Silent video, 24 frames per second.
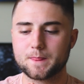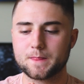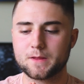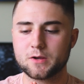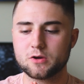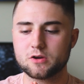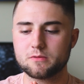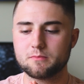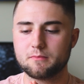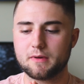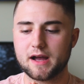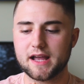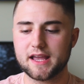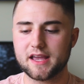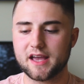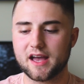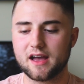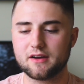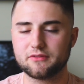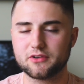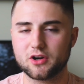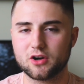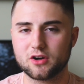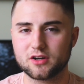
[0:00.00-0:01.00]
you might
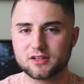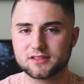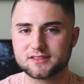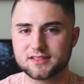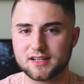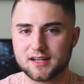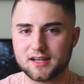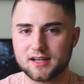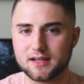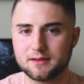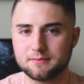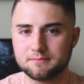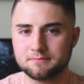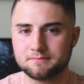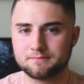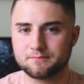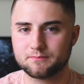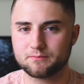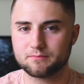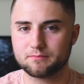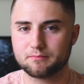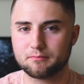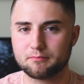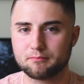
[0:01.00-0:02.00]
have a hard time,
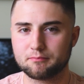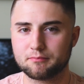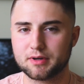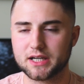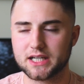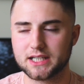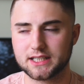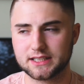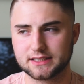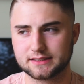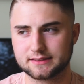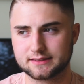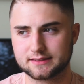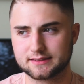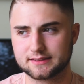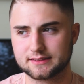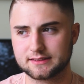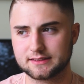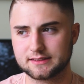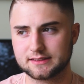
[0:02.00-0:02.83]
but